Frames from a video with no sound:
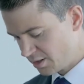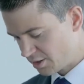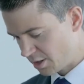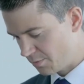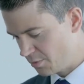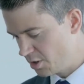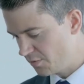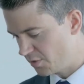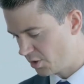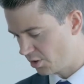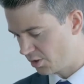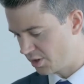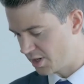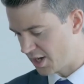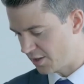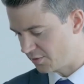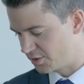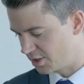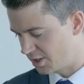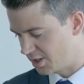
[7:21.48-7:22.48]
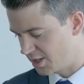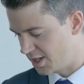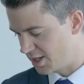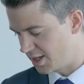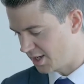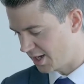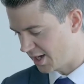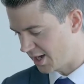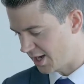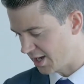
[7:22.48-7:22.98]
So moving on now to
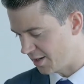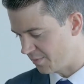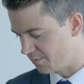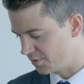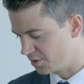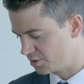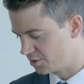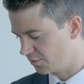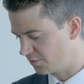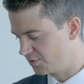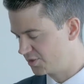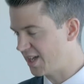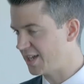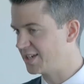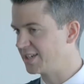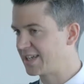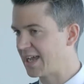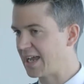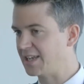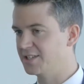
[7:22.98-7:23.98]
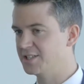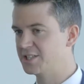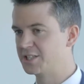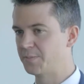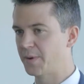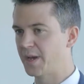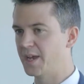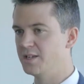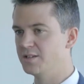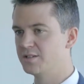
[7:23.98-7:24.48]
the sort of dedicated
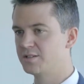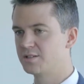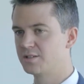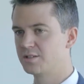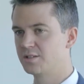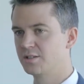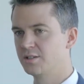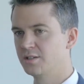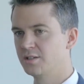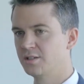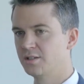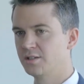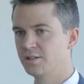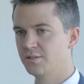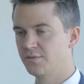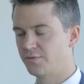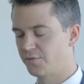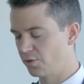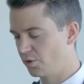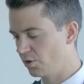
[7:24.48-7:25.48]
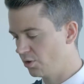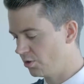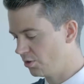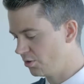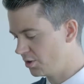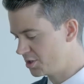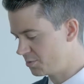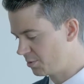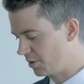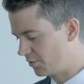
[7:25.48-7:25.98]
space
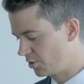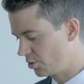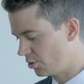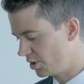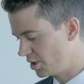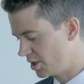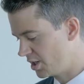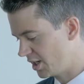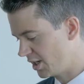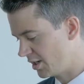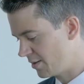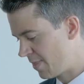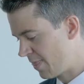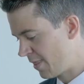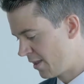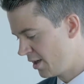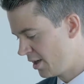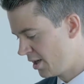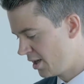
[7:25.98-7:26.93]
floor, as we've coined it.